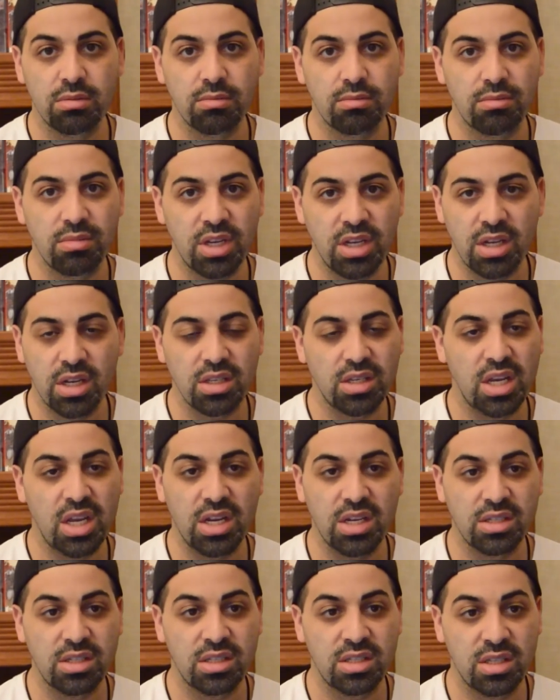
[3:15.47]
He
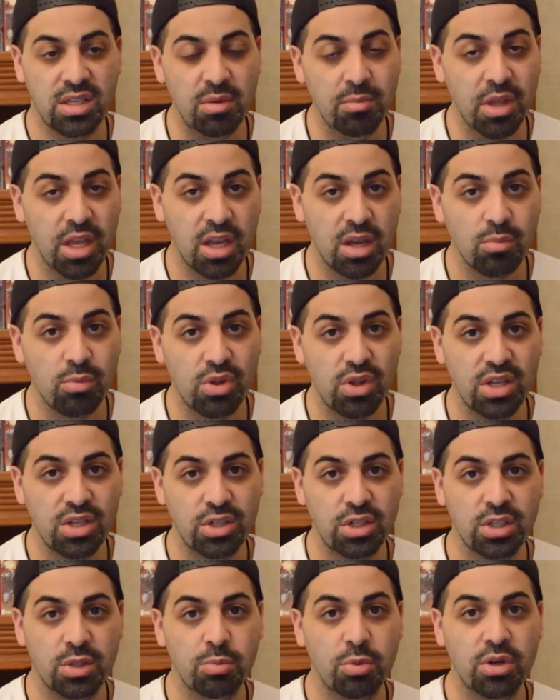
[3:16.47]
doesn't seem like a
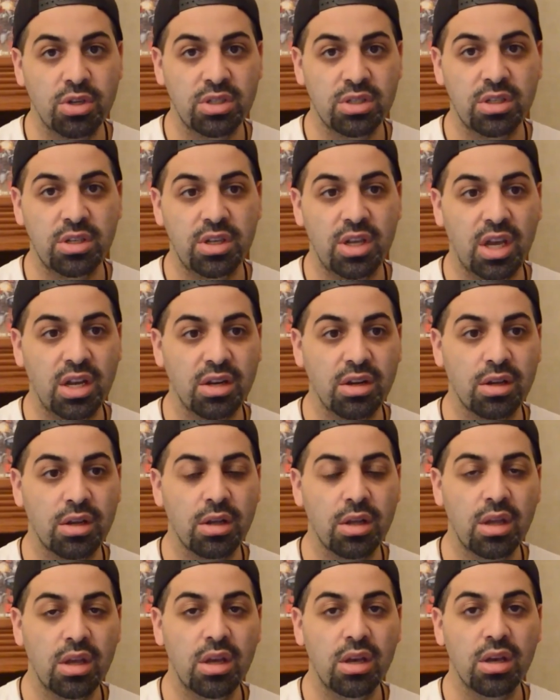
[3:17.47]
malicious person, and
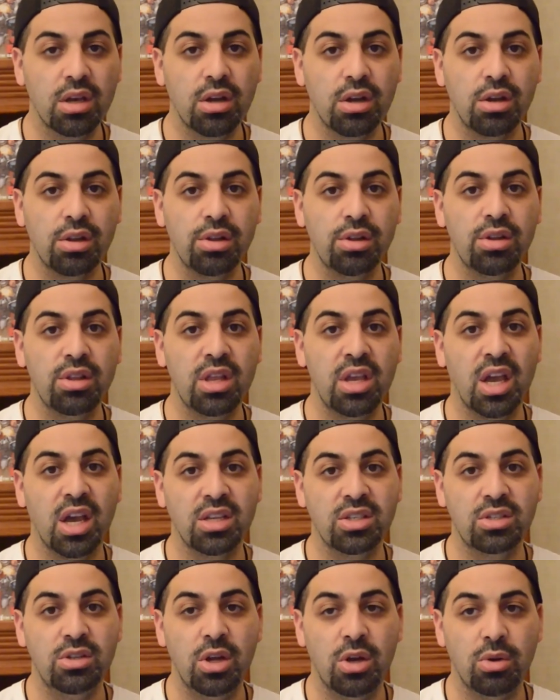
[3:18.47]
clearly
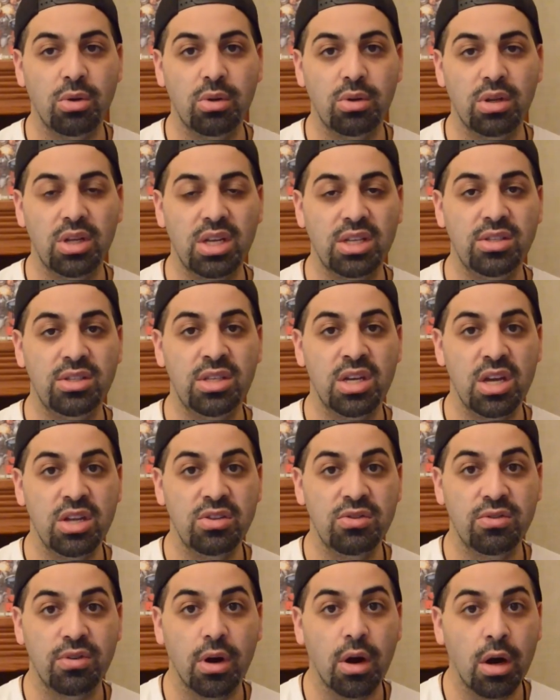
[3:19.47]
has no intent
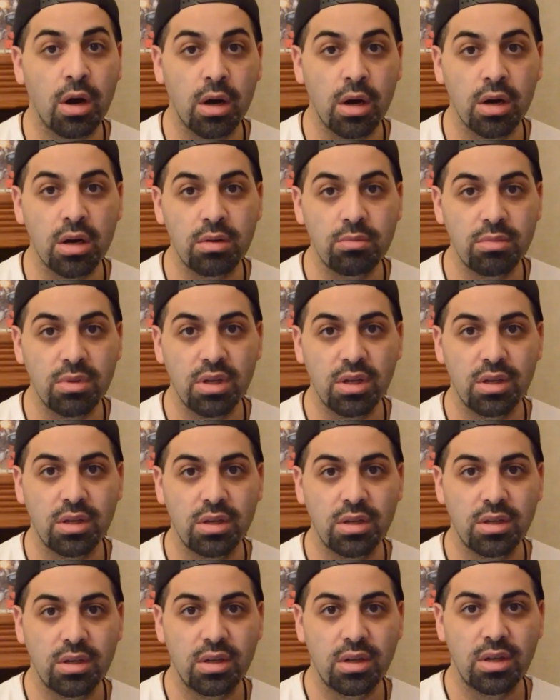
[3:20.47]
for harm.
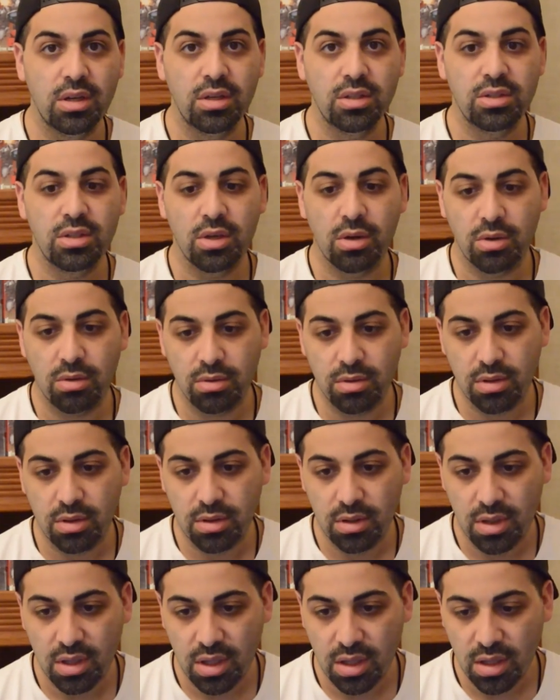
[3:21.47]
So
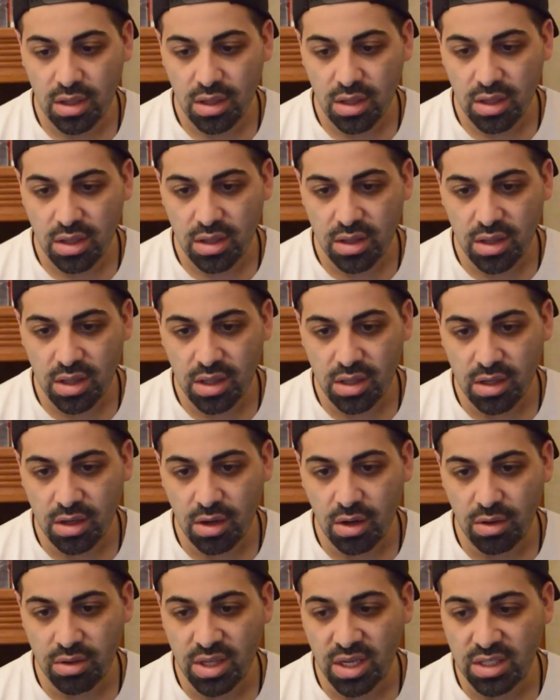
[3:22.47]

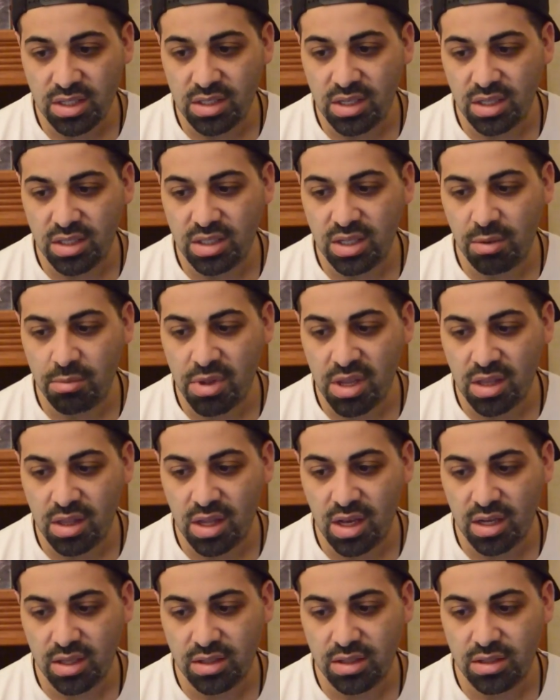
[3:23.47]
that's not something
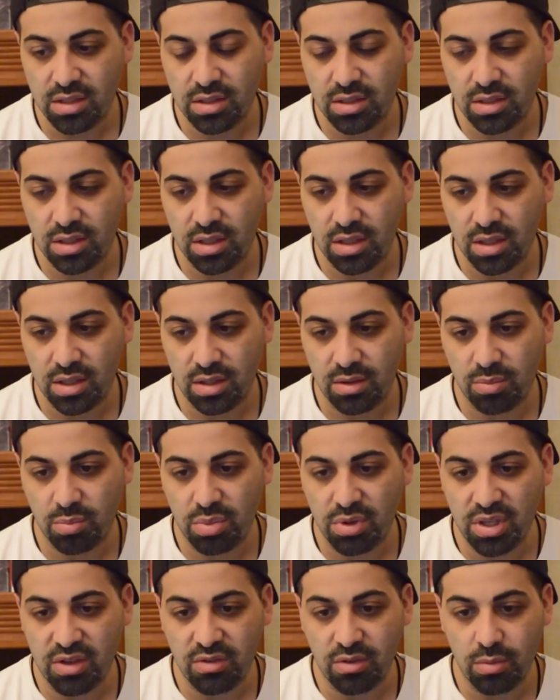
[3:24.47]
that's
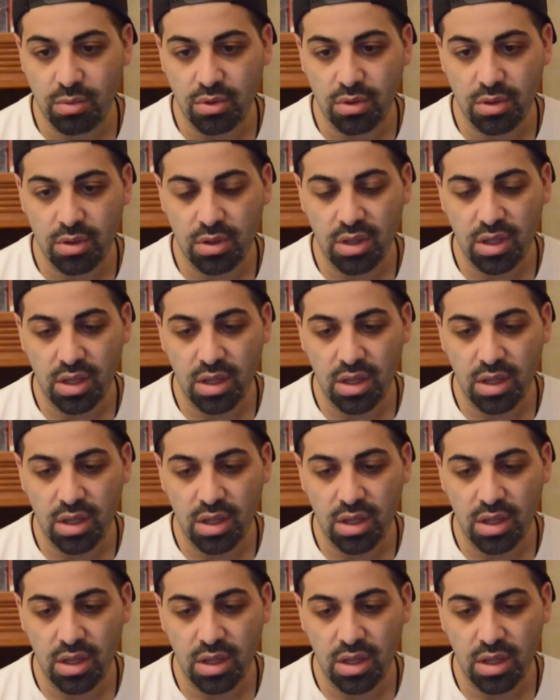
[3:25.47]
believable.